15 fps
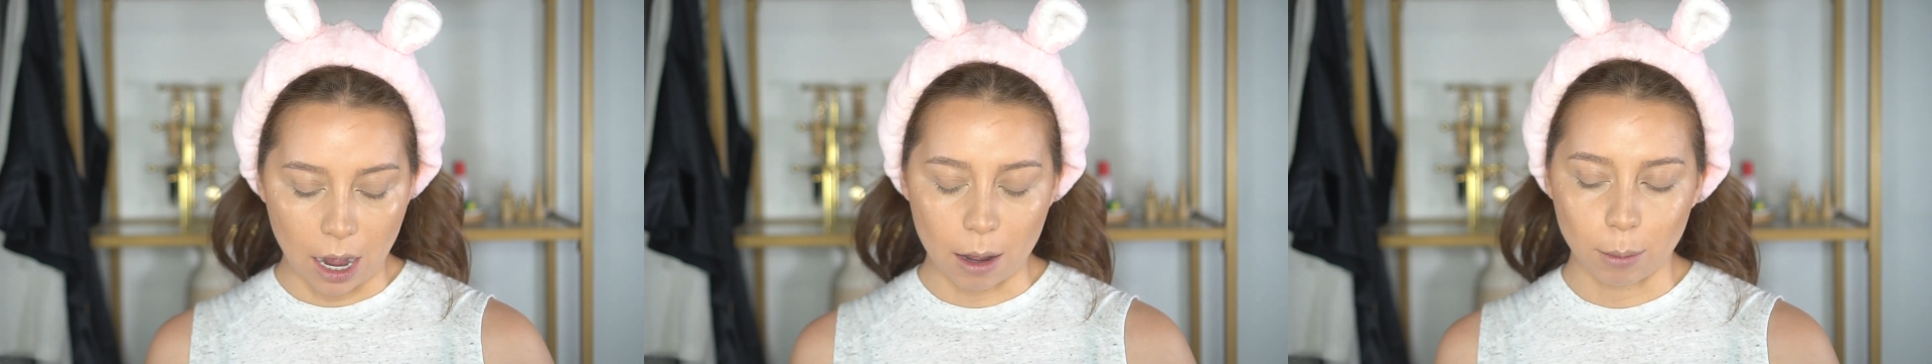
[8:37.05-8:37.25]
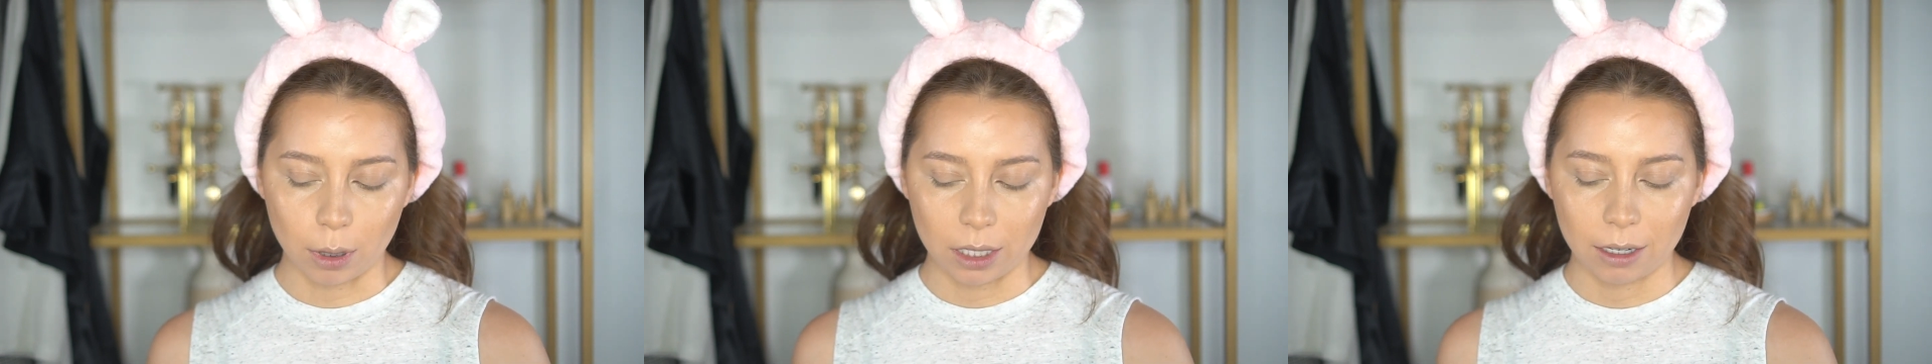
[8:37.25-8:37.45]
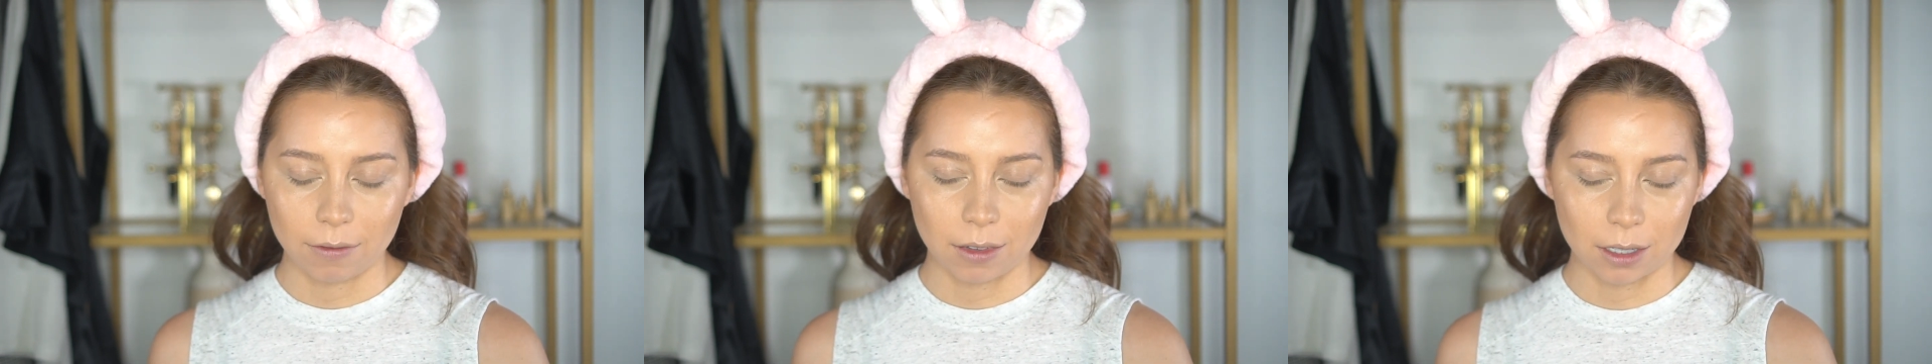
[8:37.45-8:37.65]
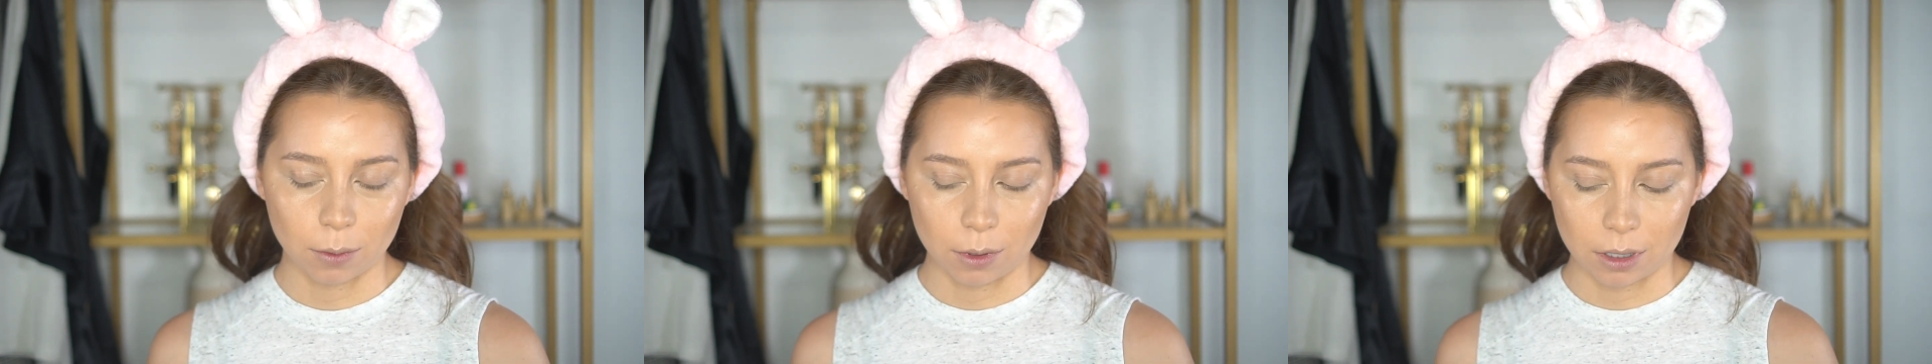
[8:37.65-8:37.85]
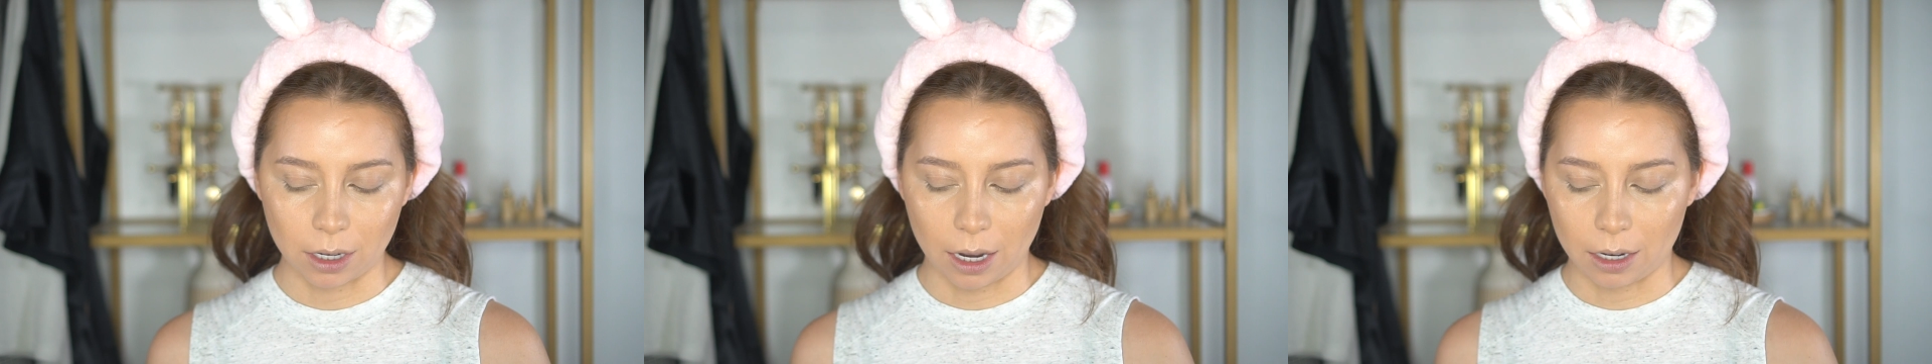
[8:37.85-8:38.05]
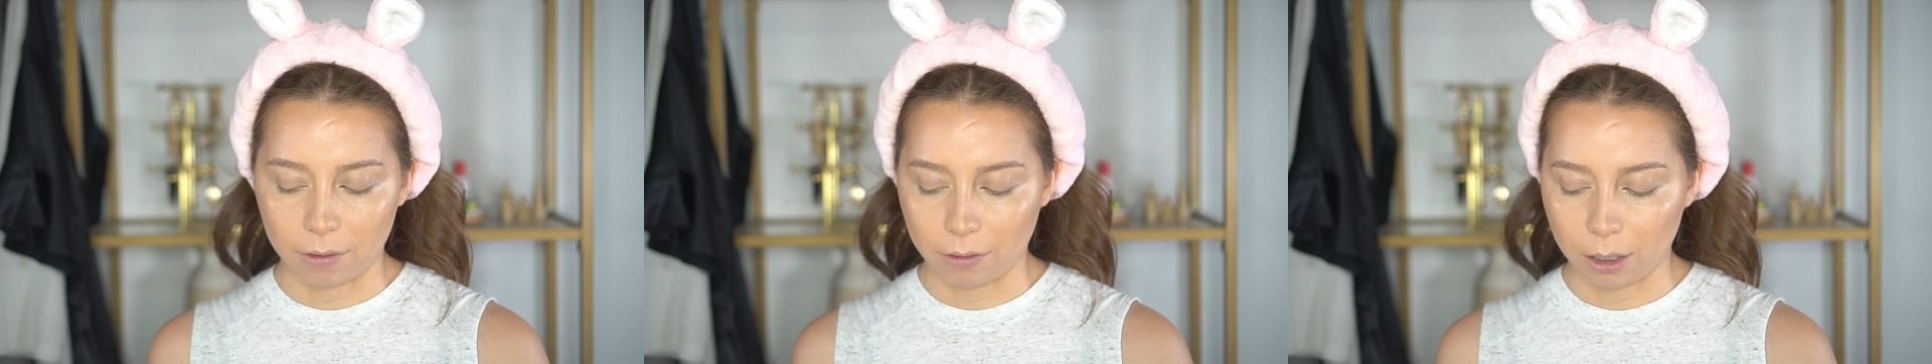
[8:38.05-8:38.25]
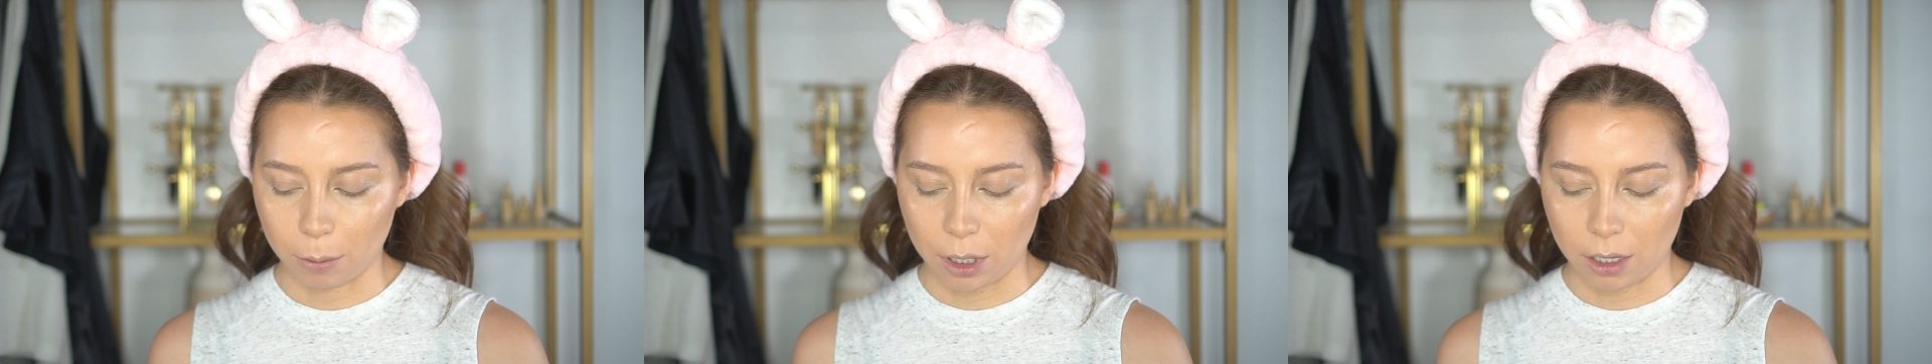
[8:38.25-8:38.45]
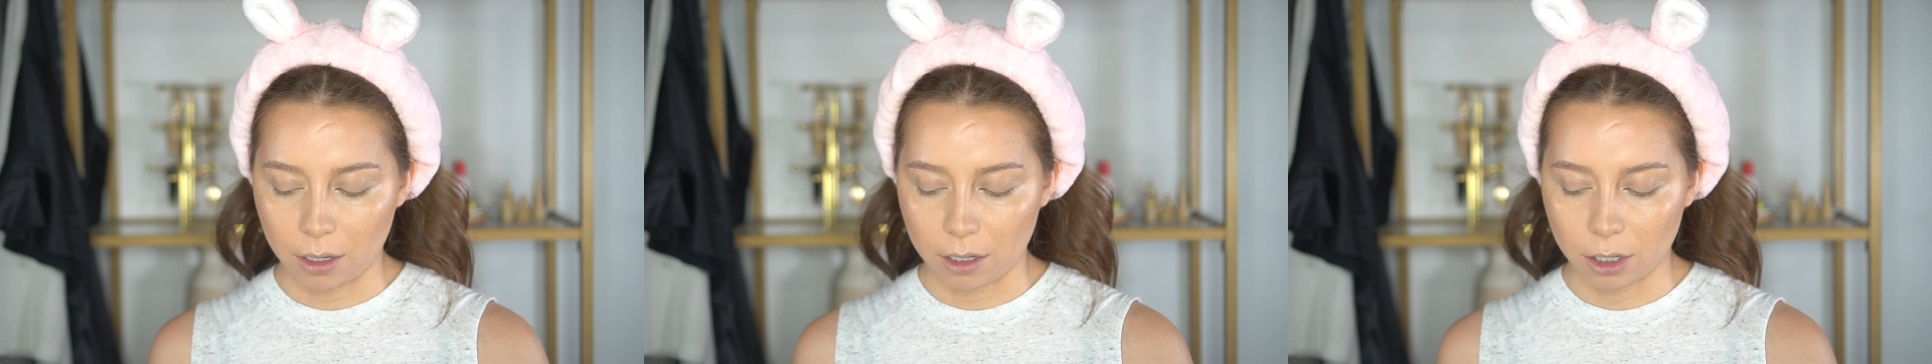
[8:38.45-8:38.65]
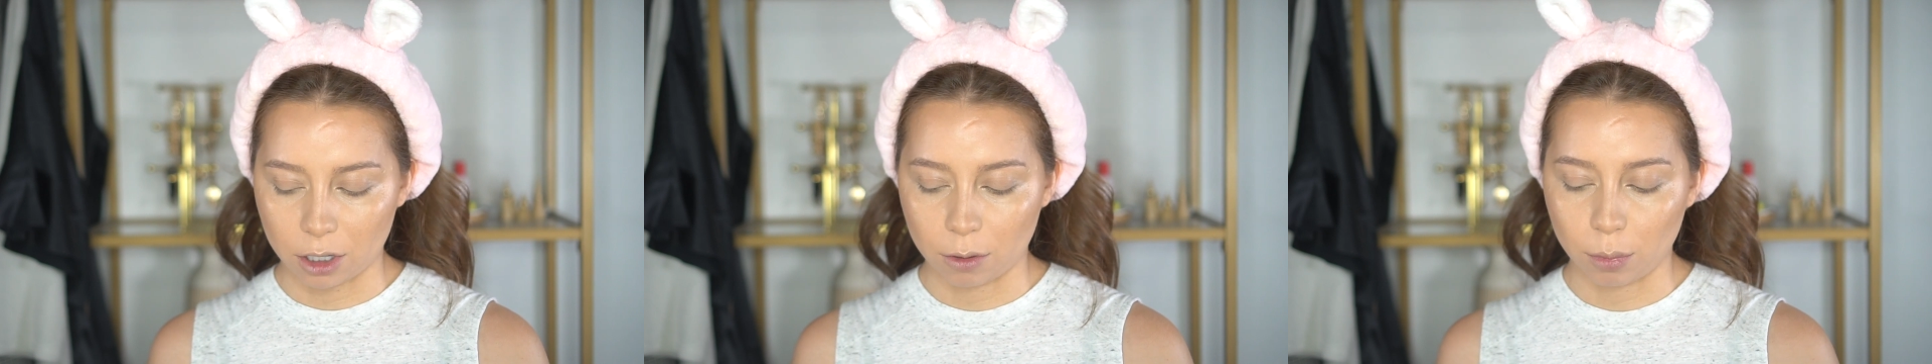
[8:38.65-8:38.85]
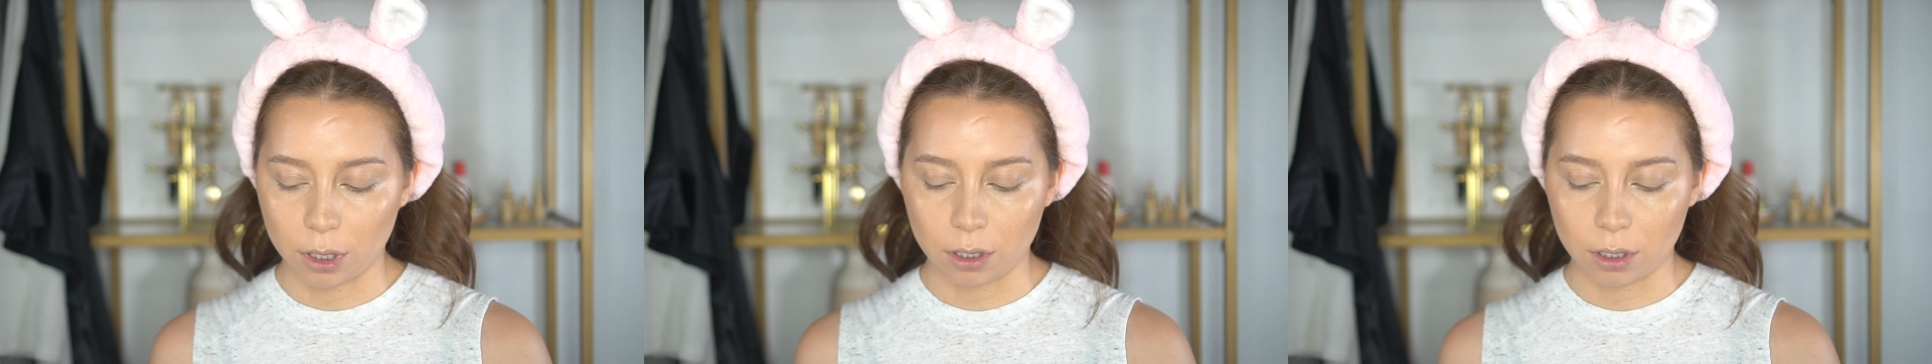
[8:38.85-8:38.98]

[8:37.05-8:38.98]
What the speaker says: I believe this one's kind of limited edition,